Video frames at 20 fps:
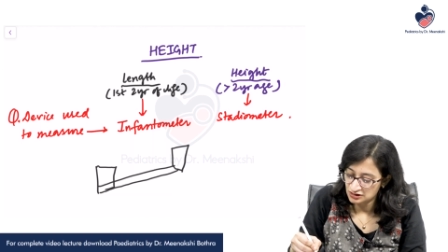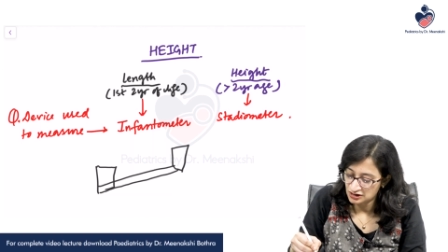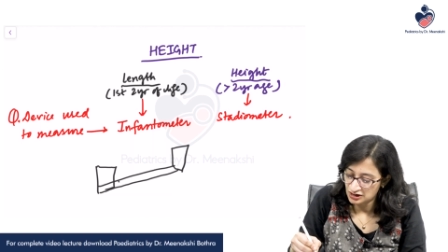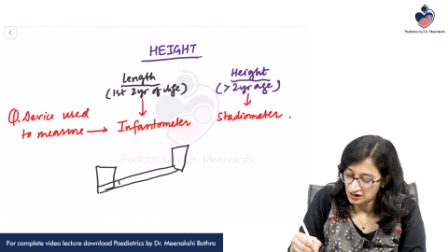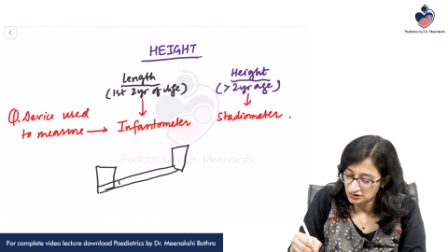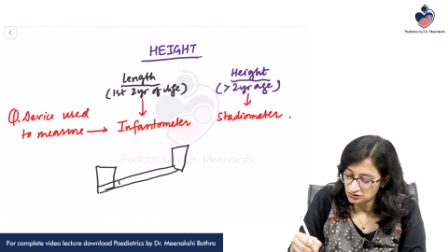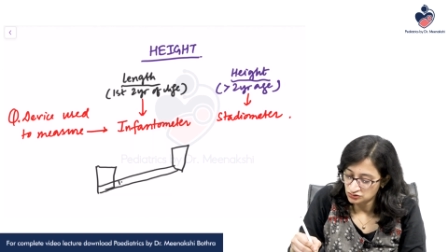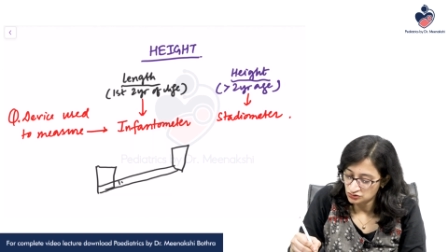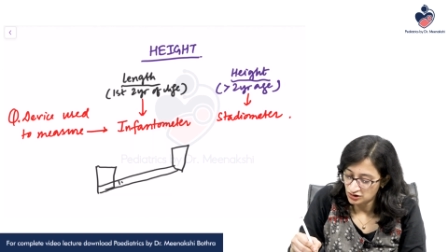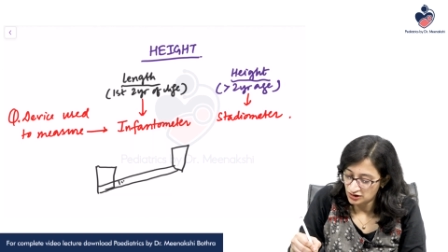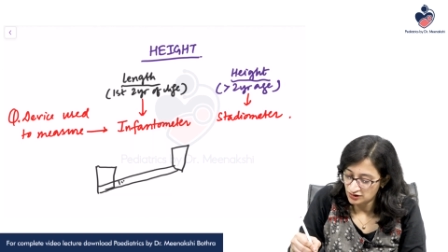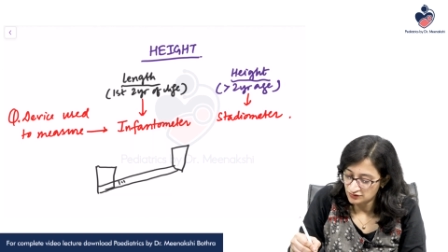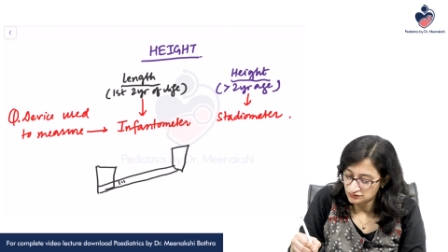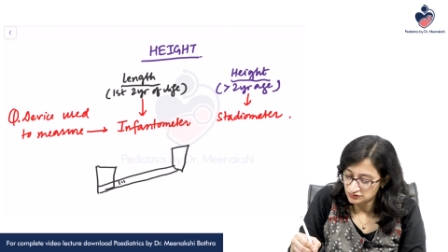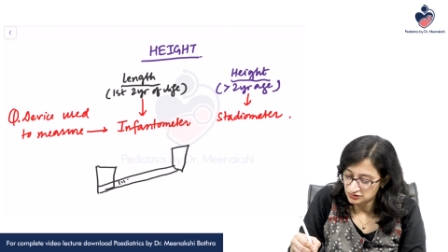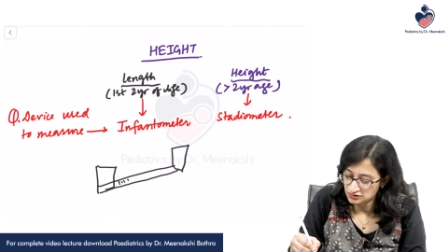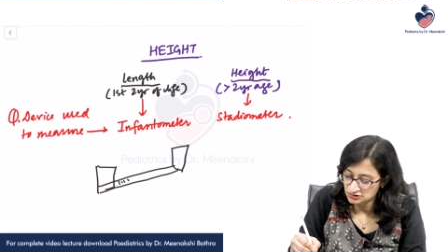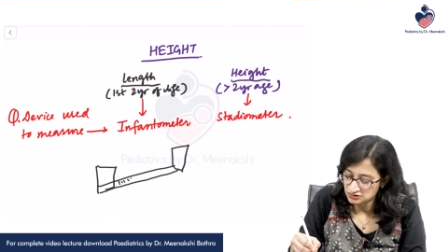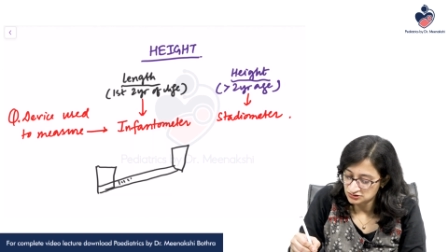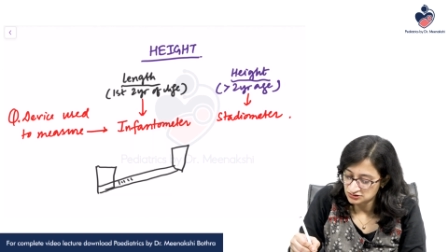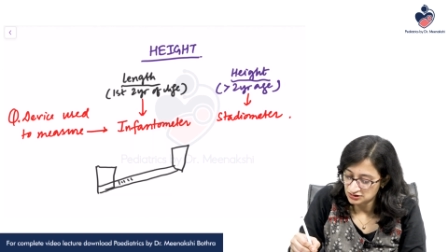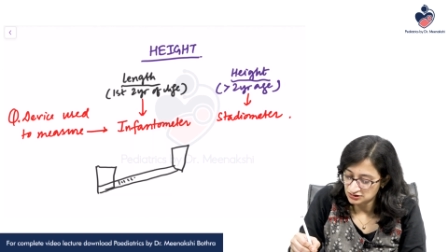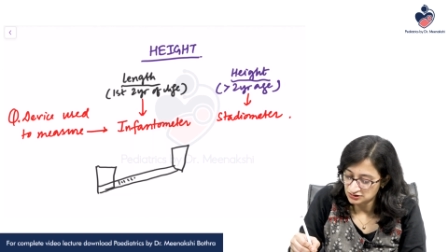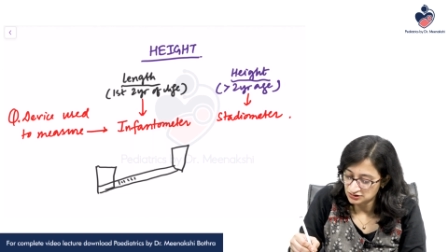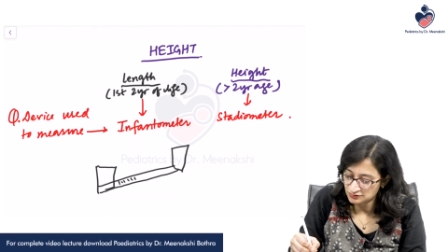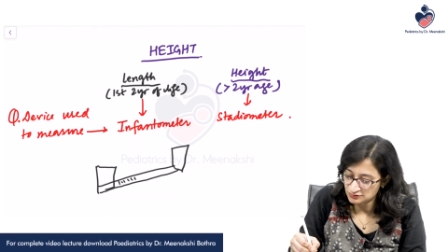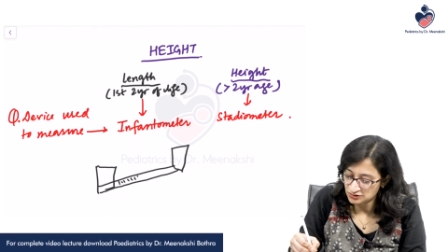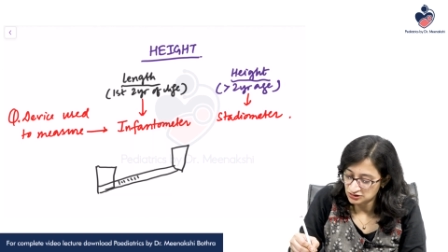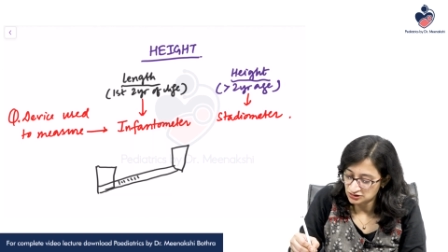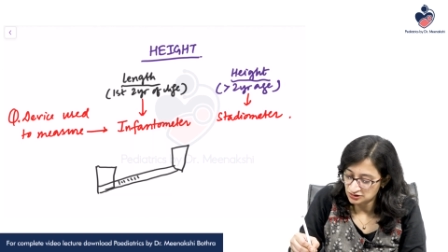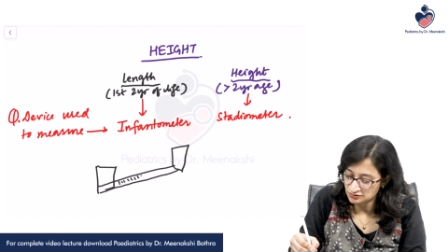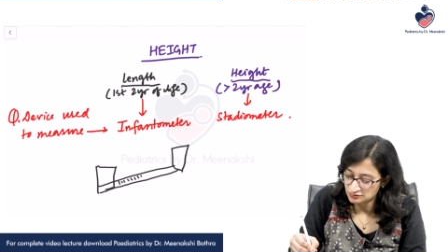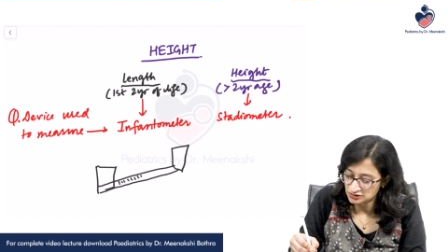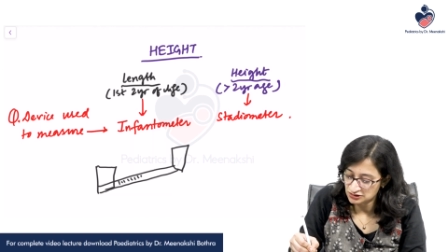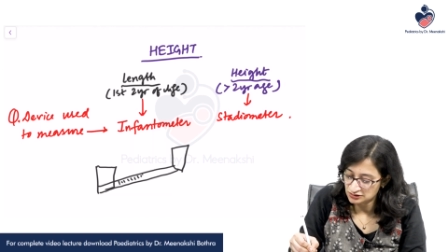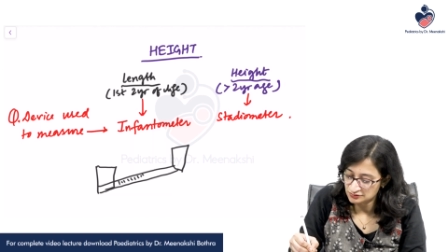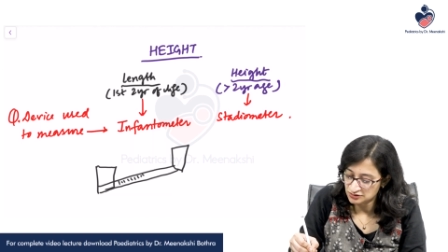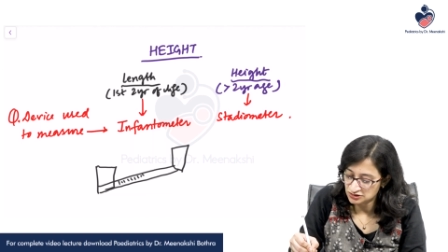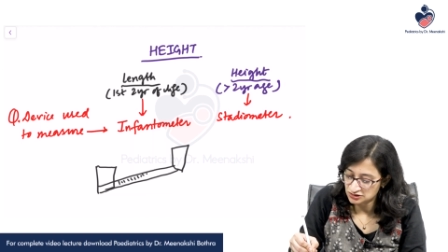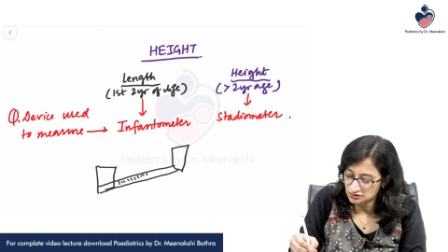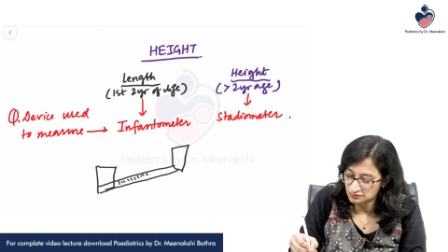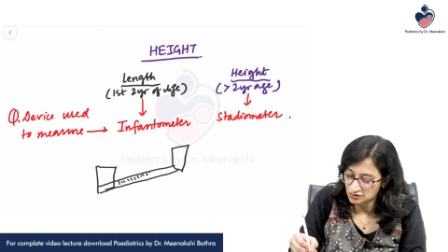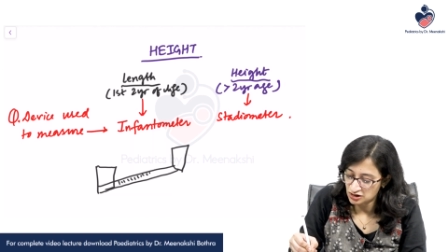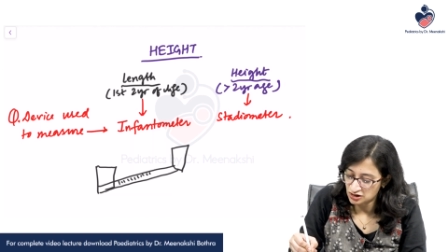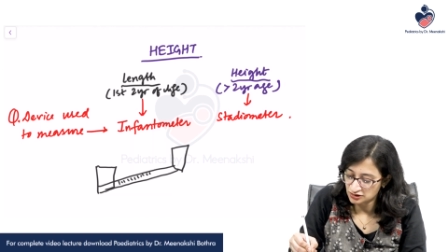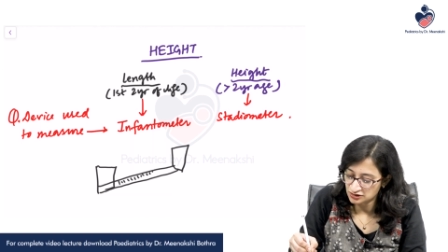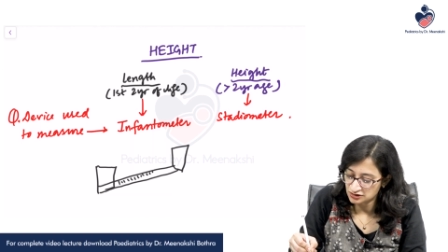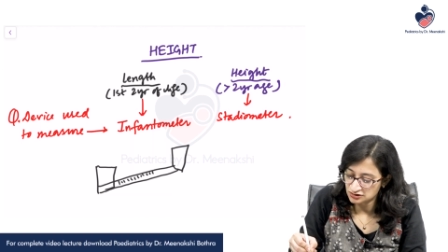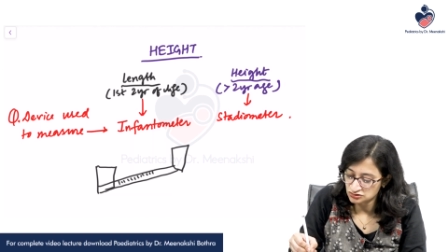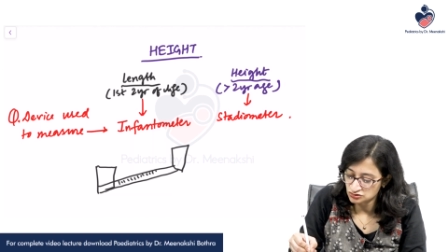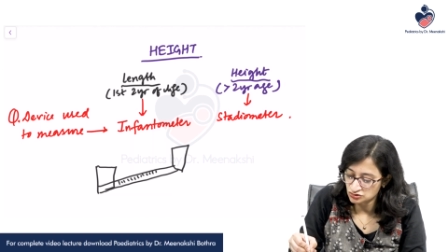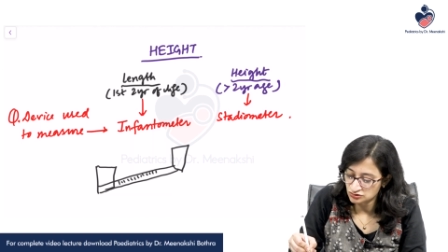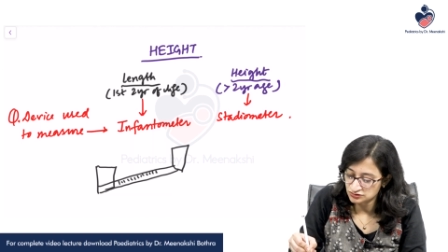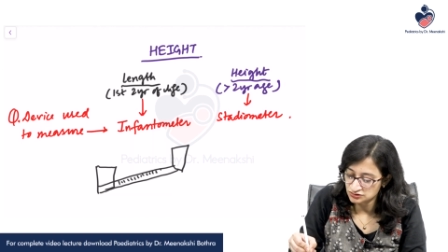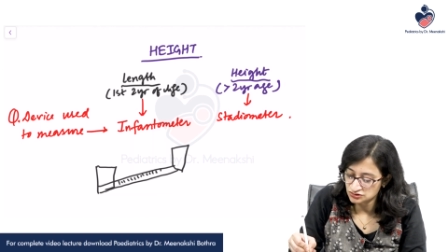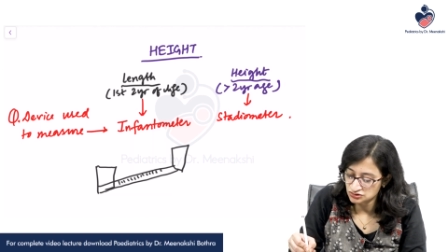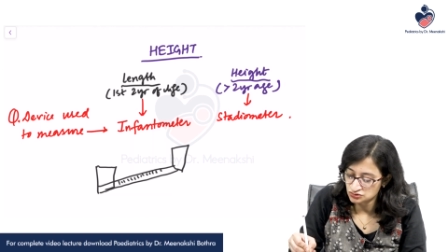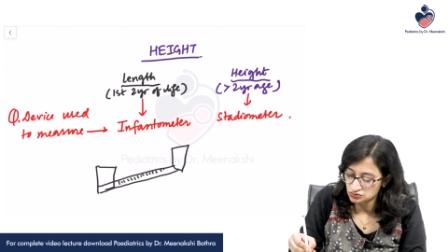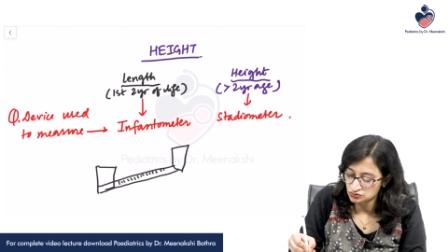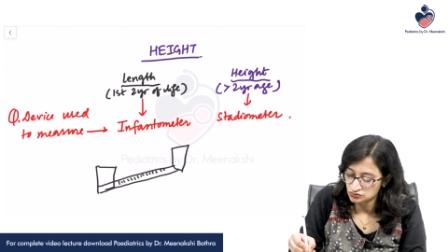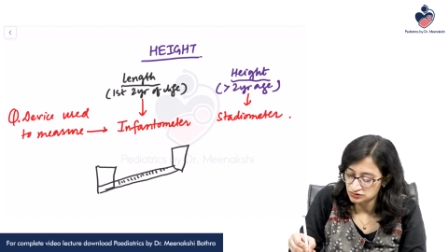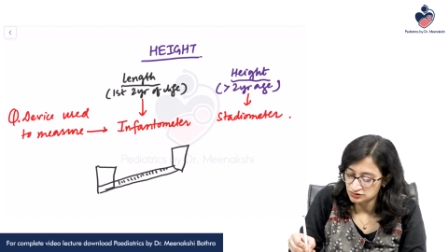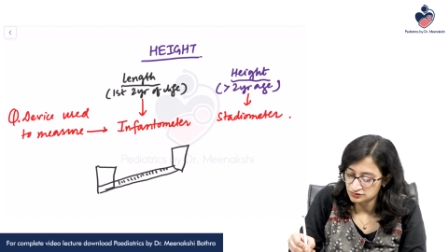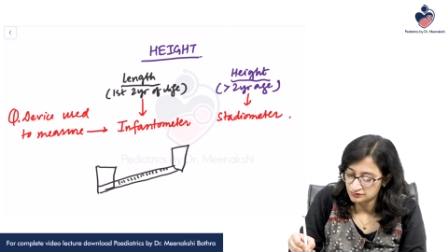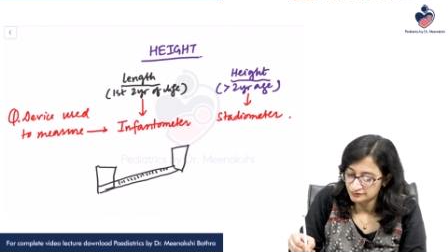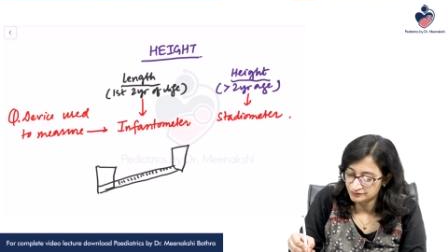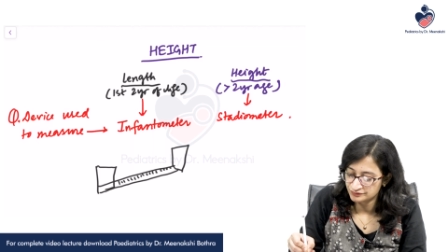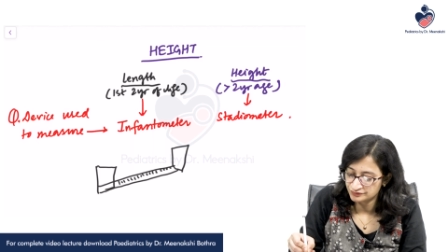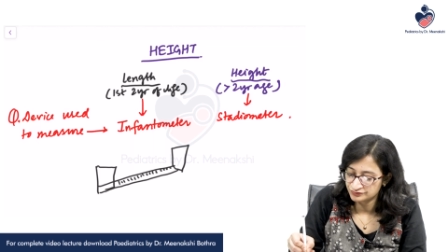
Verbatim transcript: And you have these centimeter and millimeter markings on this ruler.